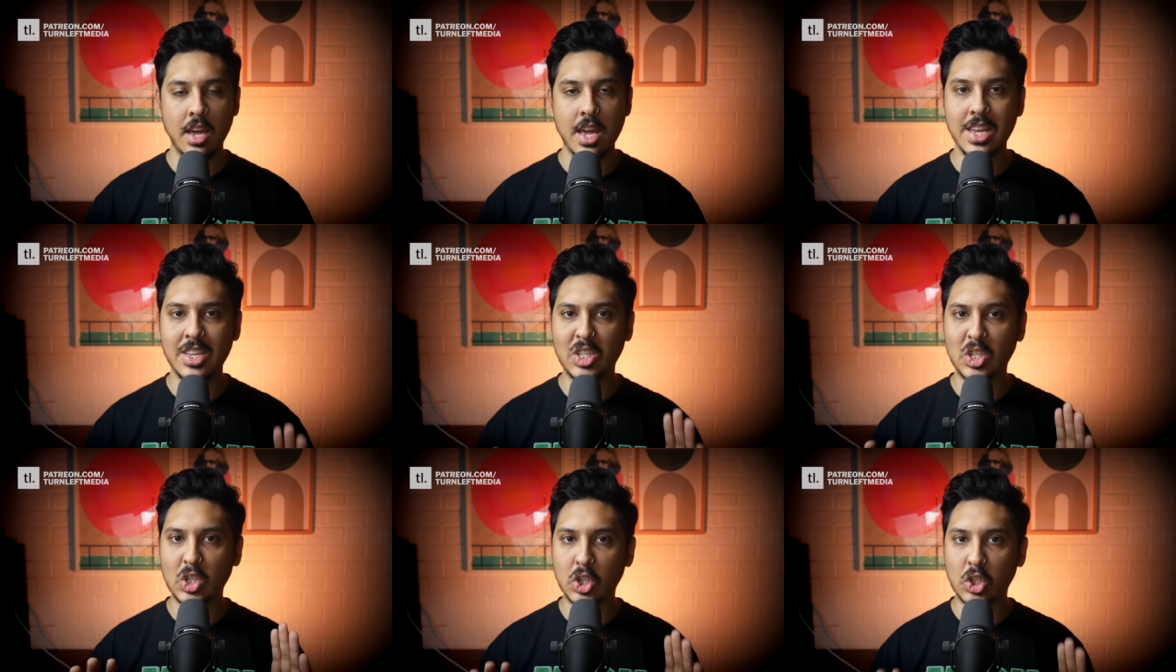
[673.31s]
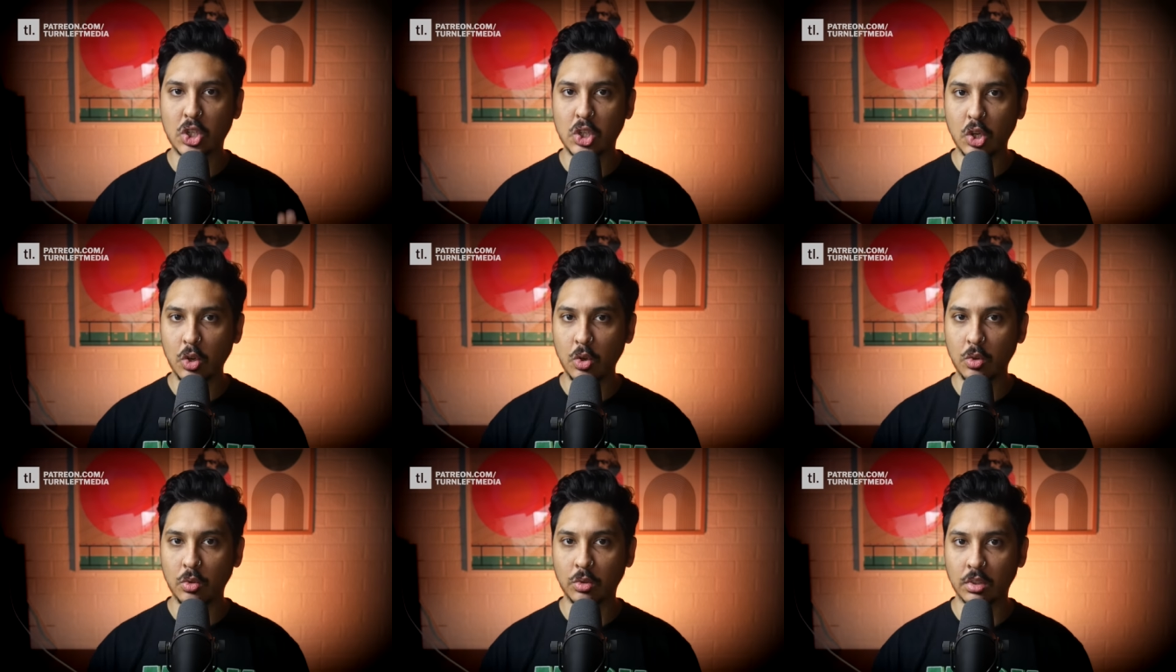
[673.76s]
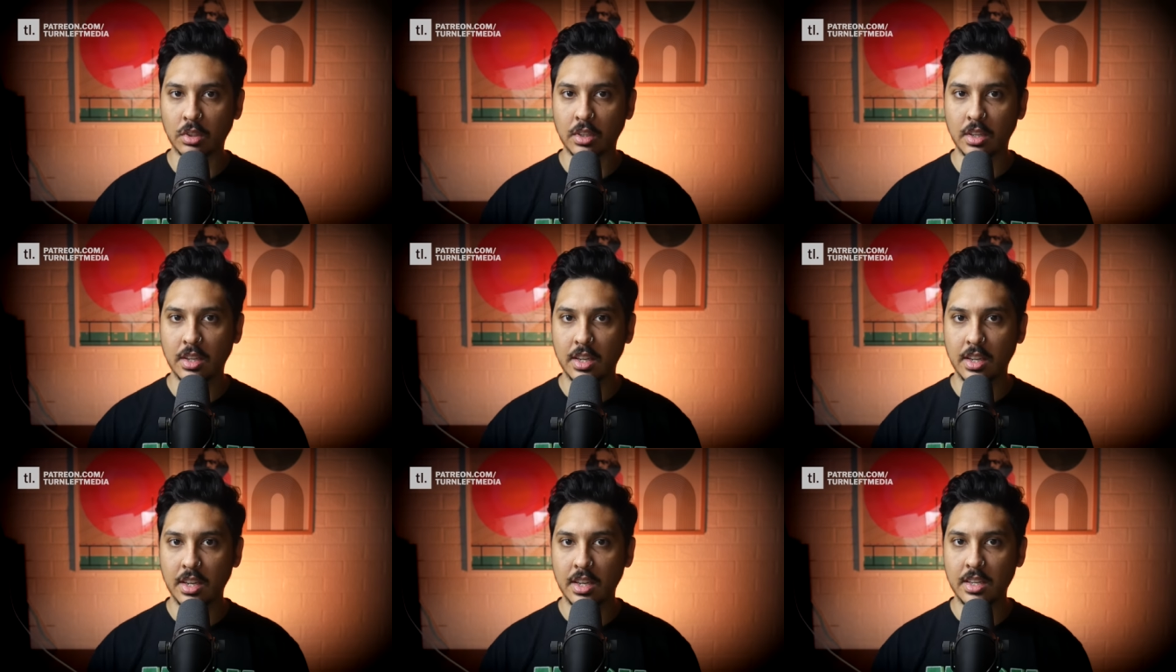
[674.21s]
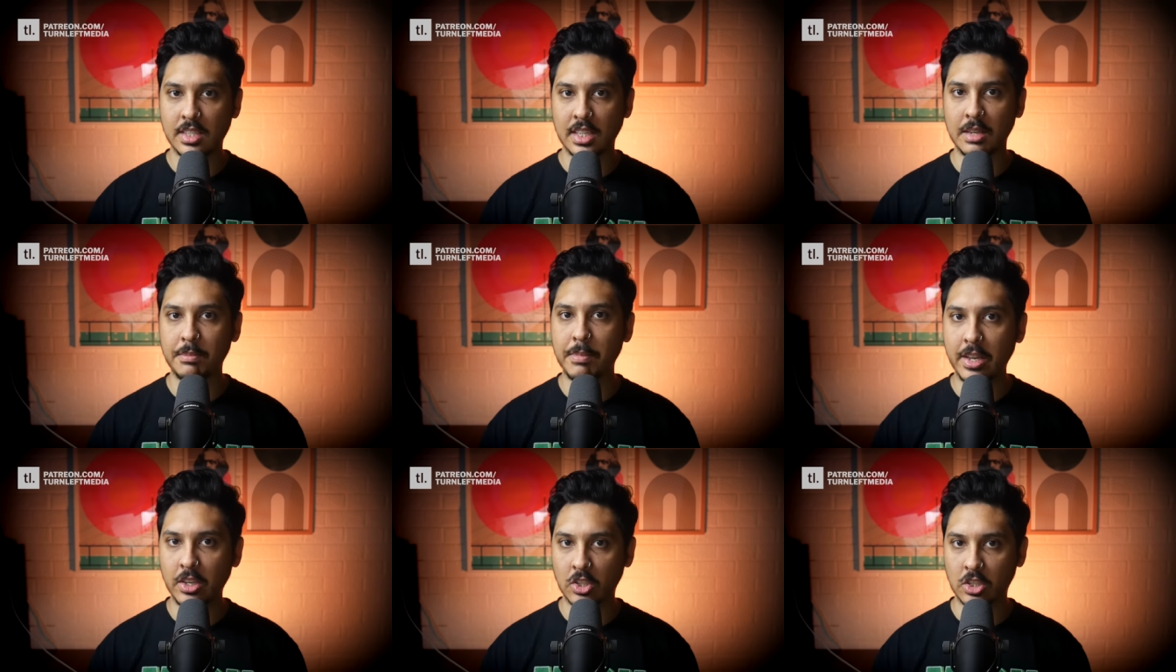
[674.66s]
As soon as
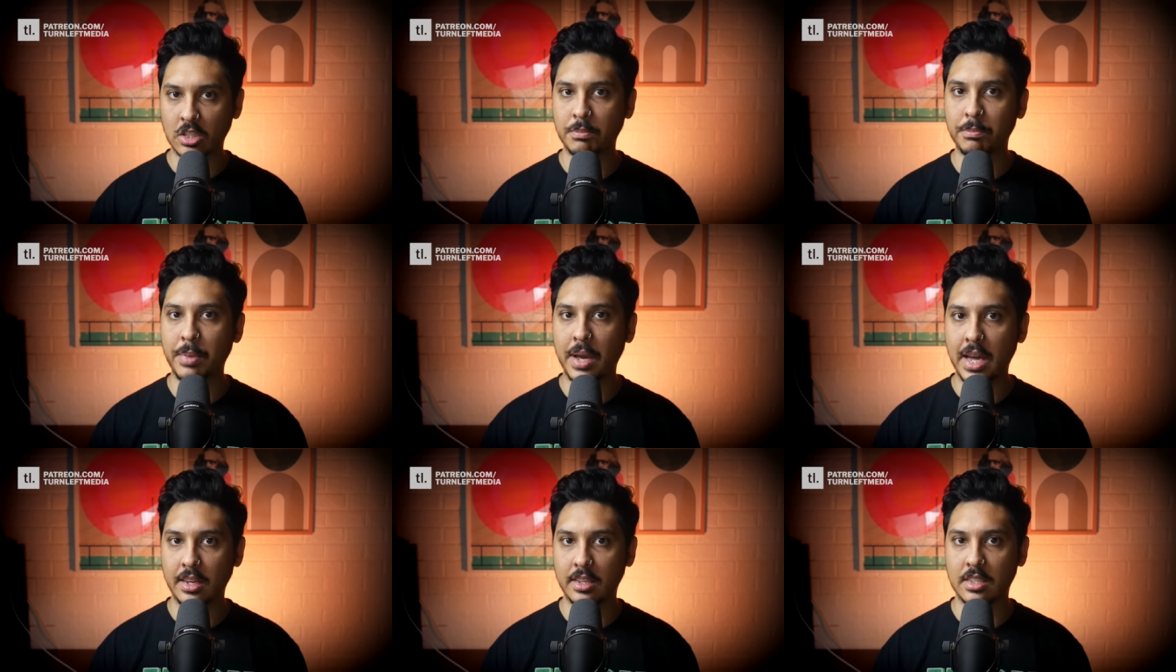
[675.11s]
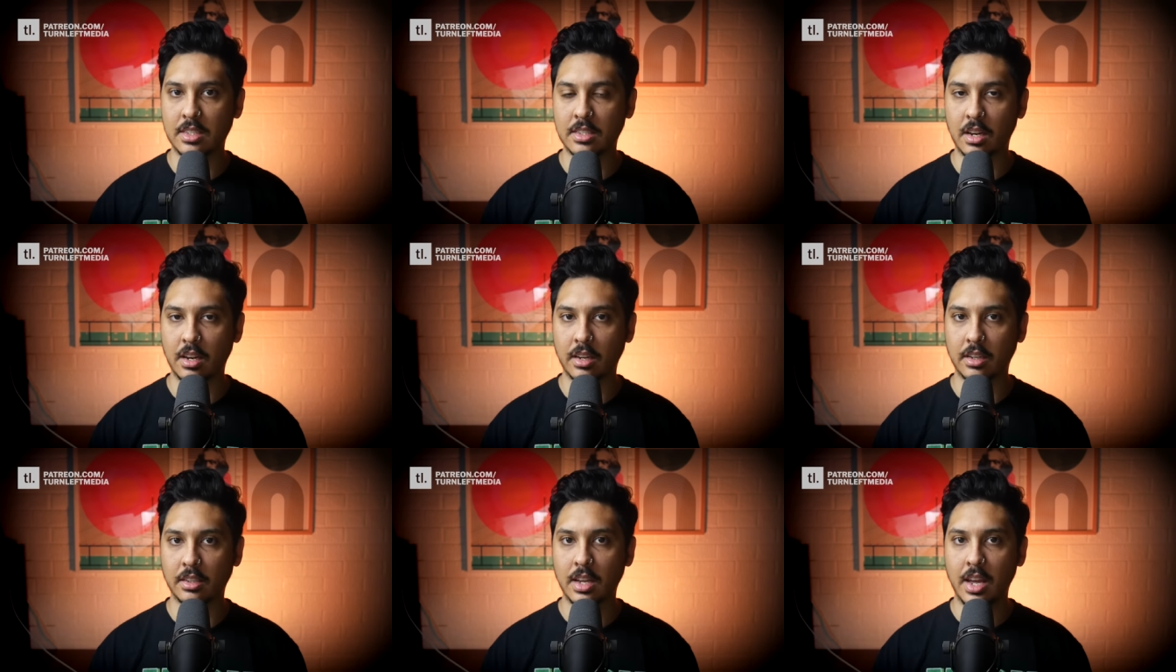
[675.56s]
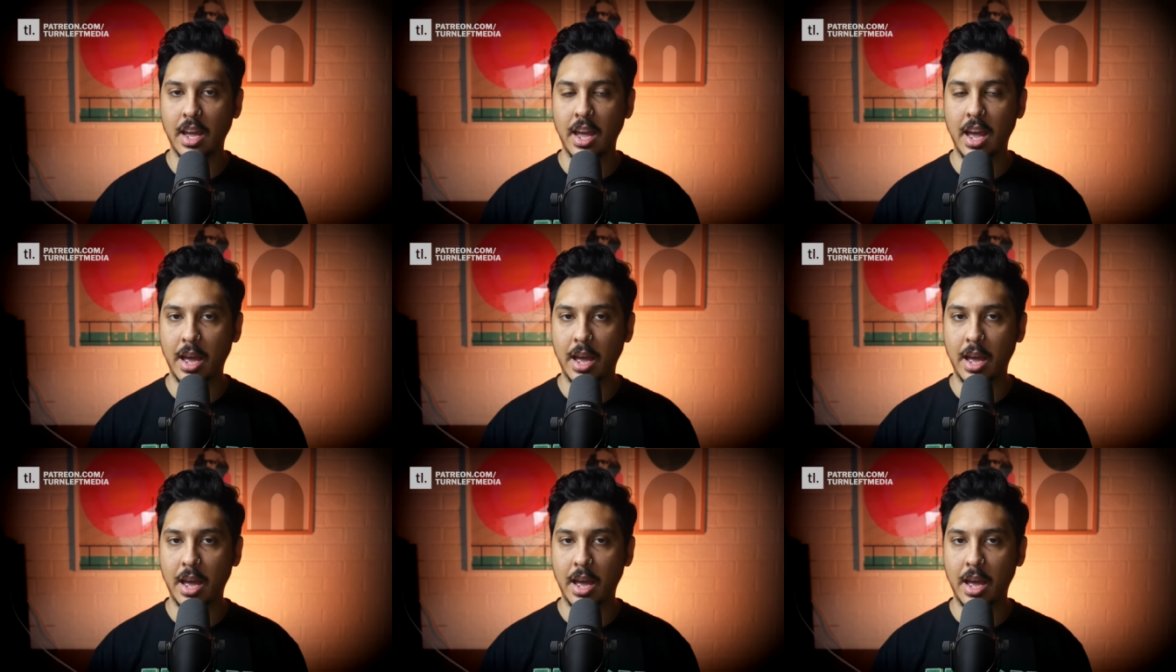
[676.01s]
he mentioned Palestine